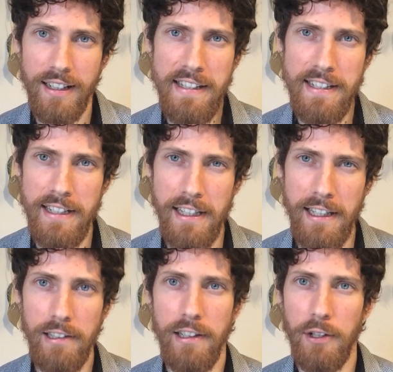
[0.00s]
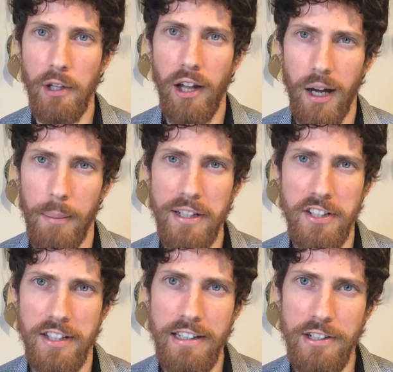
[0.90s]
sneaky little
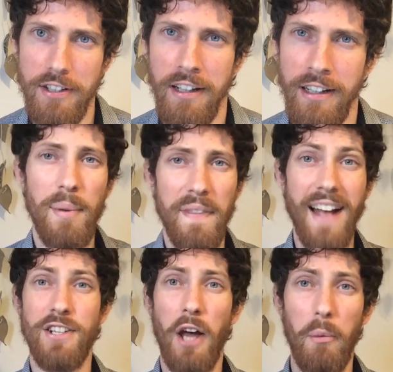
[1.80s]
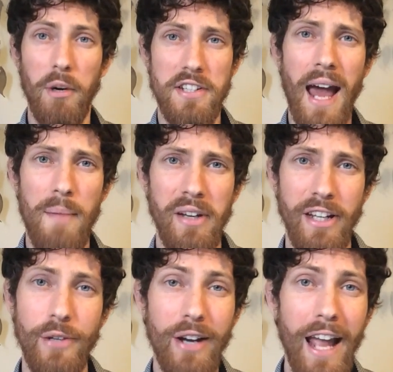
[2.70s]
hobbits is. But that's not what's happening in